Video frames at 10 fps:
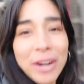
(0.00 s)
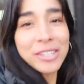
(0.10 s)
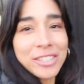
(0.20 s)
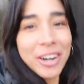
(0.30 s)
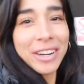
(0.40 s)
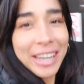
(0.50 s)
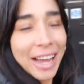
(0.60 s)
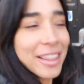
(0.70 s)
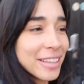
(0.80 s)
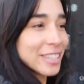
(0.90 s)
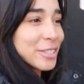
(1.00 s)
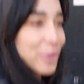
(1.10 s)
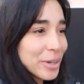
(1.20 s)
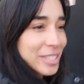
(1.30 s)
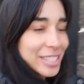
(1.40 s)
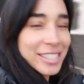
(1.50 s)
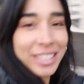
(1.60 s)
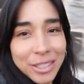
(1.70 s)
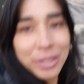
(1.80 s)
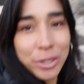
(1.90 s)
We are starting the Dewar's
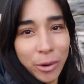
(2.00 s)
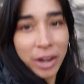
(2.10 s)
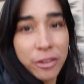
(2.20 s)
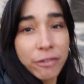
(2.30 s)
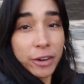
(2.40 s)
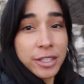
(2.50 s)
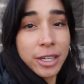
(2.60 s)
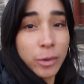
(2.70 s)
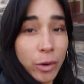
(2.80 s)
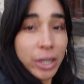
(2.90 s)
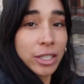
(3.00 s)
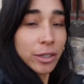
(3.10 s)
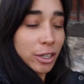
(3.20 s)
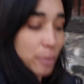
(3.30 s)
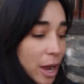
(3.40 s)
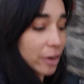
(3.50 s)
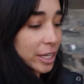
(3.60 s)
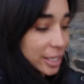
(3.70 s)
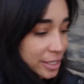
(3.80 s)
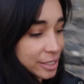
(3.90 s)
Distillery tour and the first thing we're going to learn about
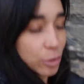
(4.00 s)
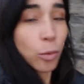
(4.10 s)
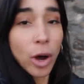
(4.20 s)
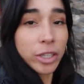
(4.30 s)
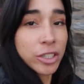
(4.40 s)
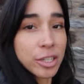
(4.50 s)
is the water